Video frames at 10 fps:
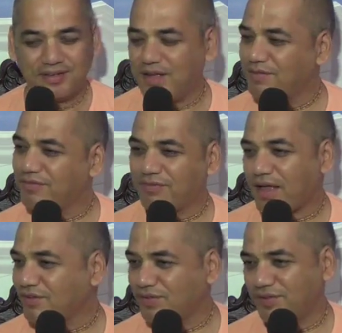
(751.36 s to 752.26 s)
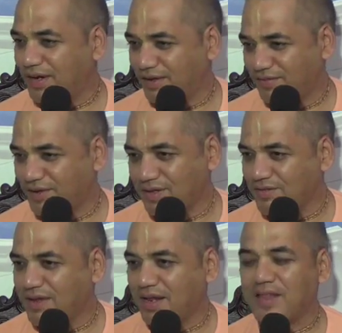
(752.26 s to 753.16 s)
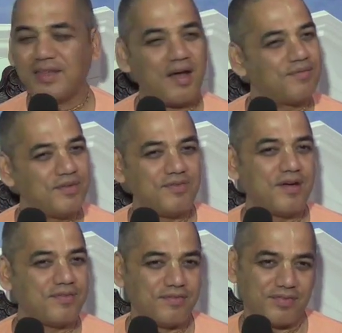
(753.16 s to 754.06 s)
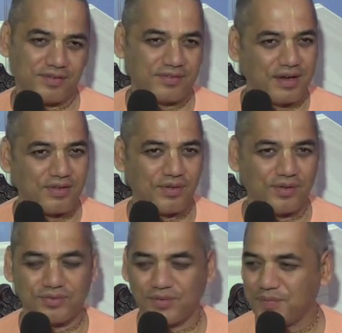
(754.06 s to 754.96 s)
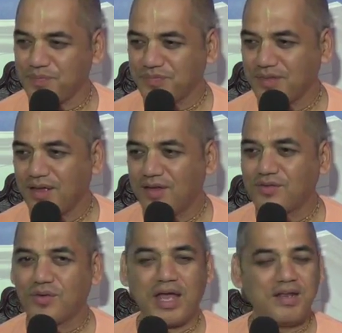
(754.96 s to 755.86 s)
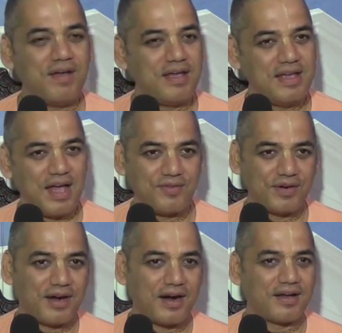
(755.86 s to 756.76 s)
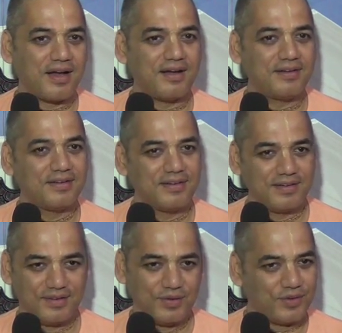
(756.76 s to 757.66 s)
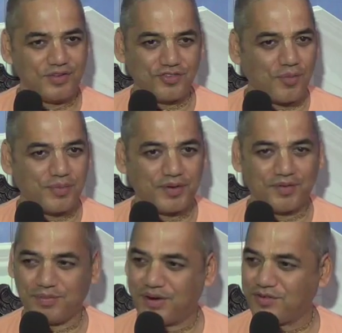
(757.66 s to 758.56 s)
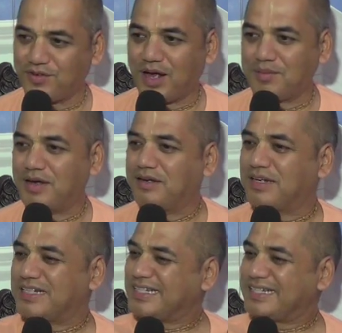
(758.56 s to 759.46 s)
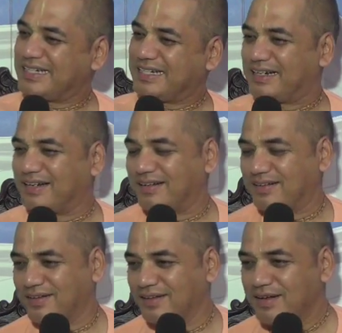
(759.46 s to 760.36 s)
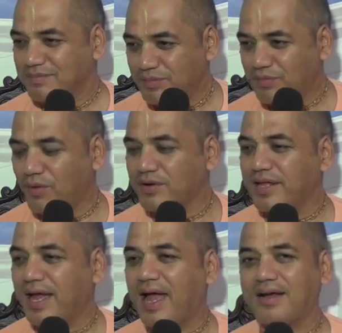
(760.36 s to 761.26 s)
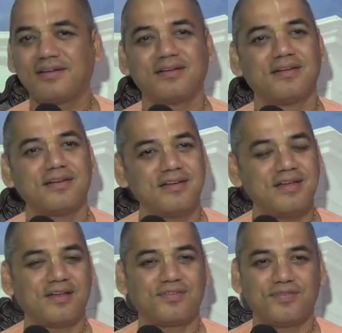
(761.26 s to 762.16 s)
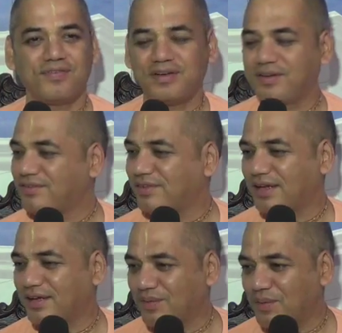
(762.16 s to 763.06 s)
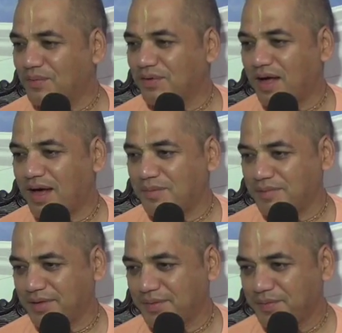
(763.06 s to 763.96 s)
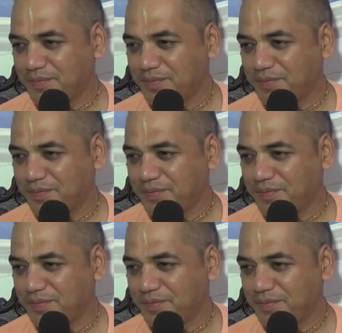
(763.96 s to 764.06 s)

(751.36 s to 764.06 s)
they fast very, and they have Divya Vastras also. So anyway, he has one Khadaga, the chopper of Parashuram, and tuck, tuck, tuck, tuck, tuck, tuck. Before the act, he has finished their whole army.